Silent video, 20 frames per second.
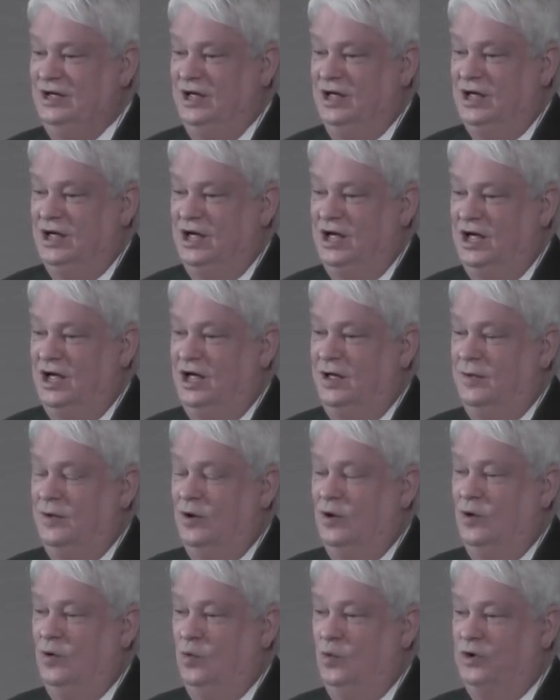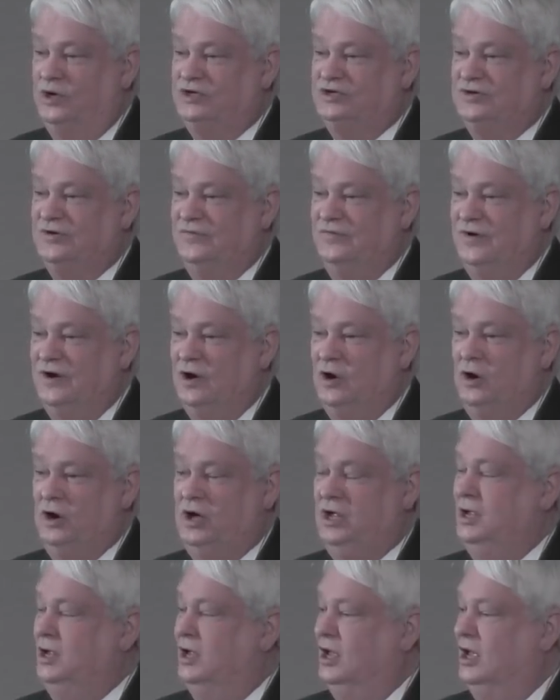uh, was
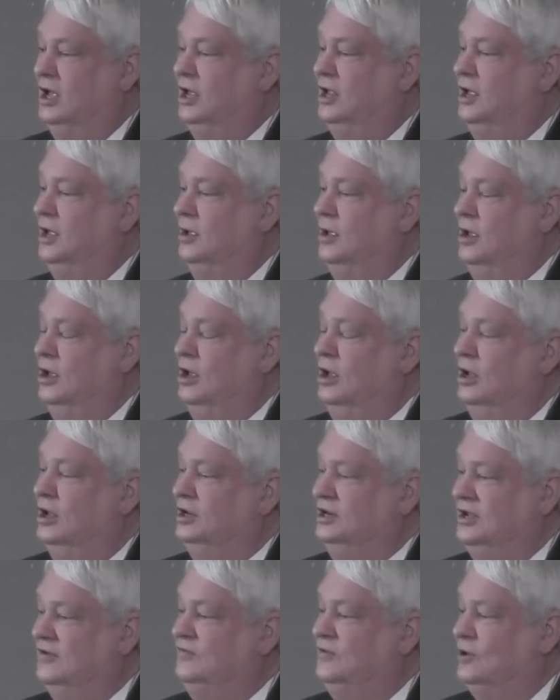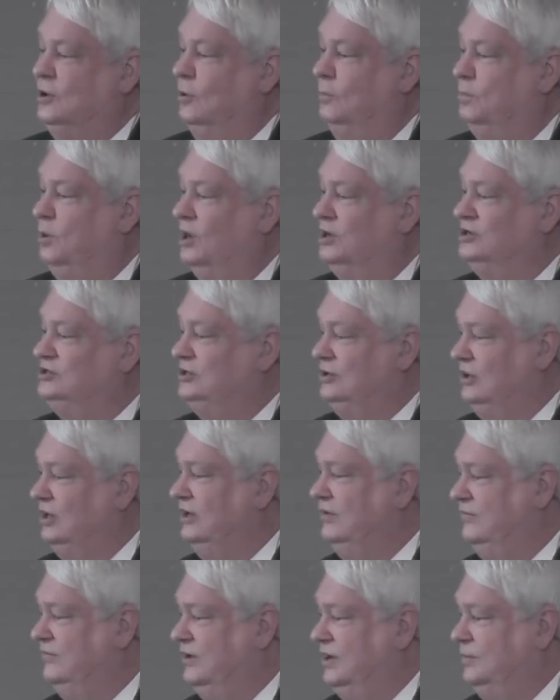very uh, difficult place to
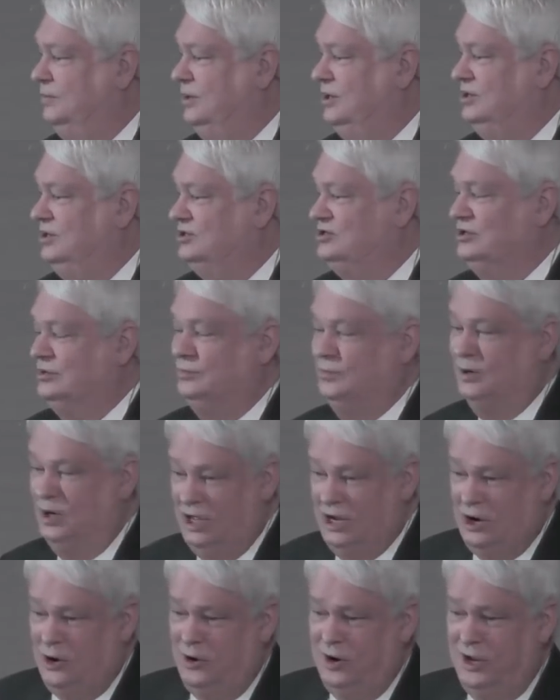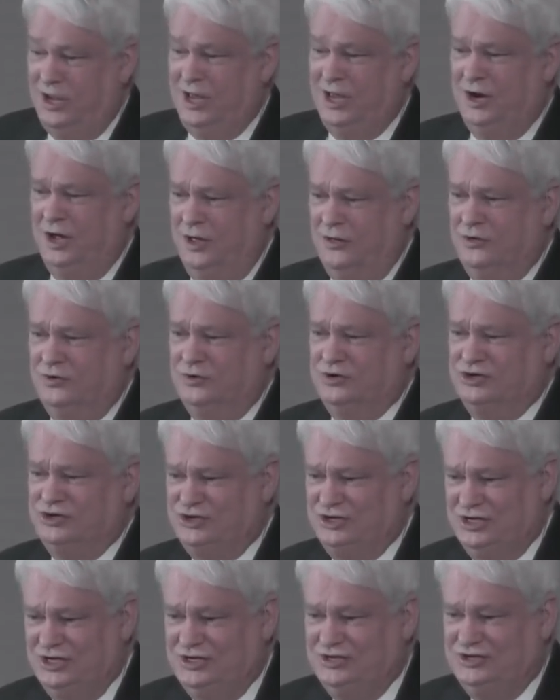live in because of the malaria and other
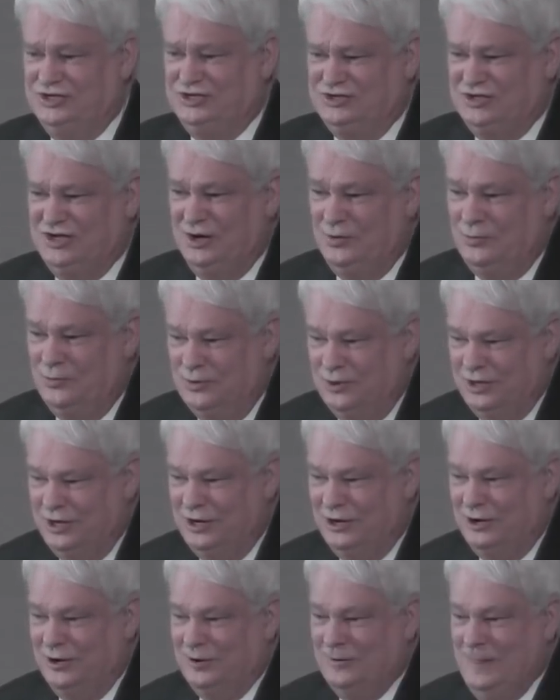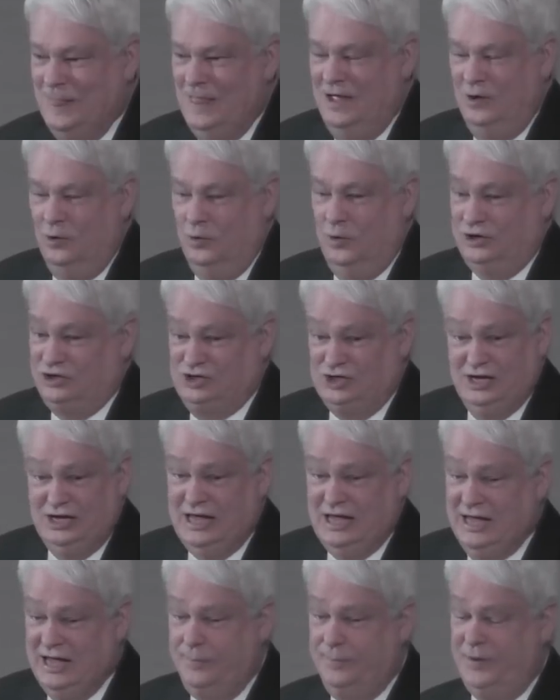diseases that were there, which
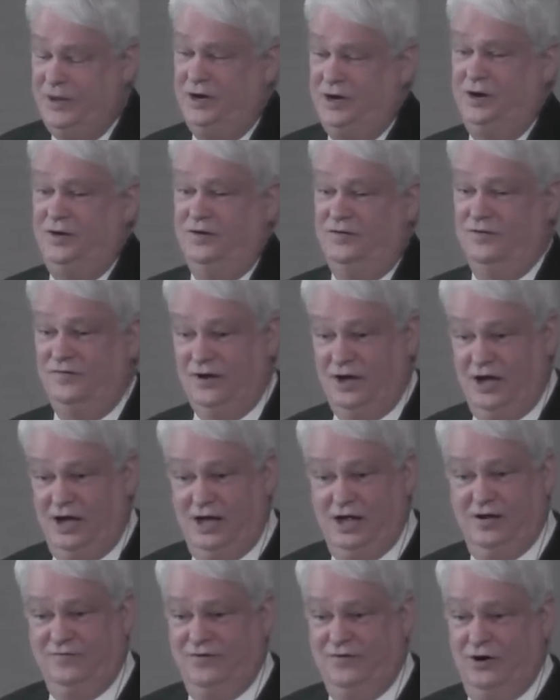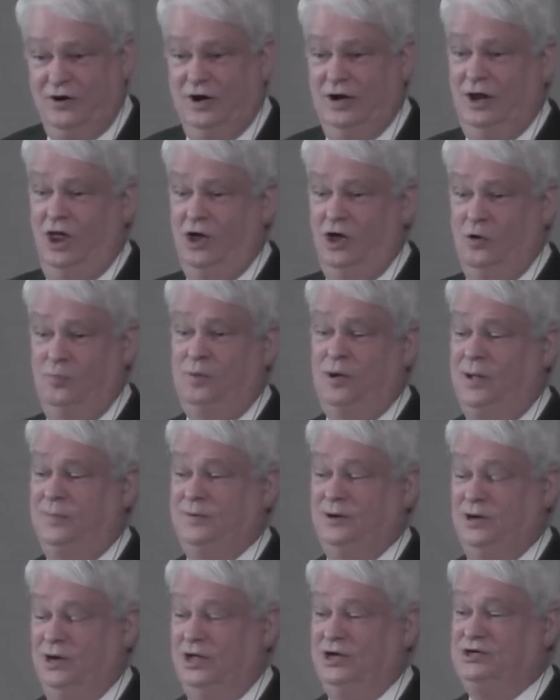kept it at a very low
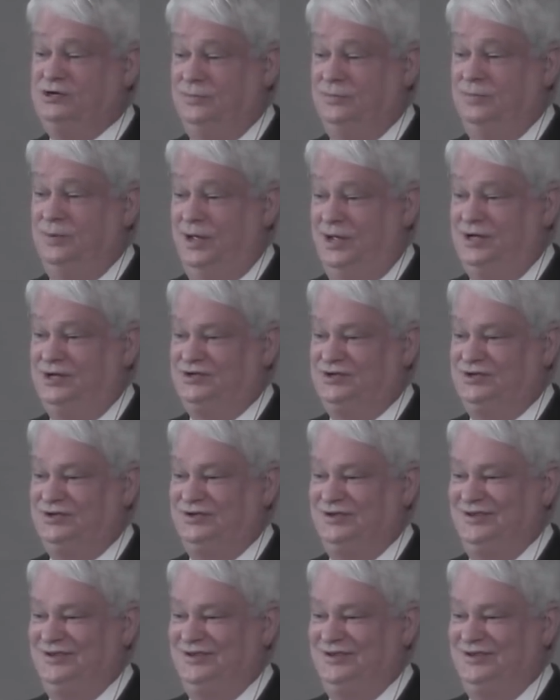population base.